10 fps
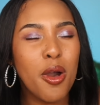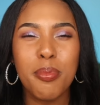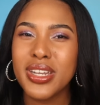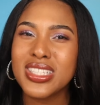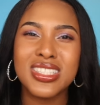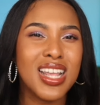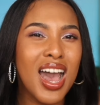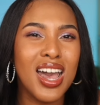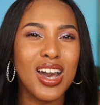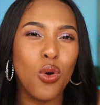but it's
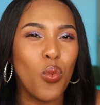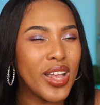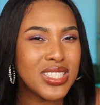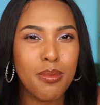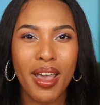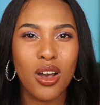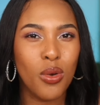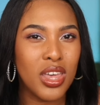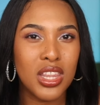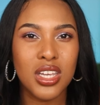not a wet tobacco
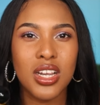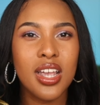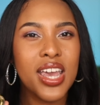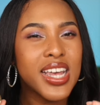either.